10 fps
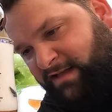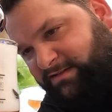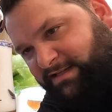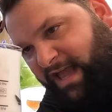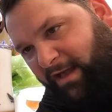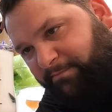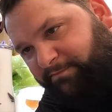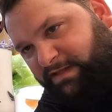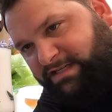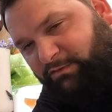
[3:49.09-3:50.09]
So yeah,
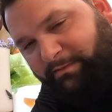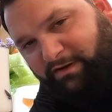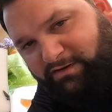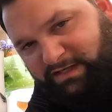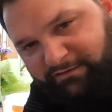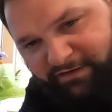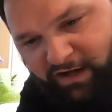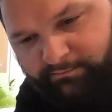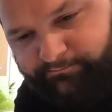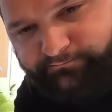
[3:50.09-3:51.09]
this is what we've got so
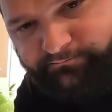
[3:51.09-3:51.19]
far.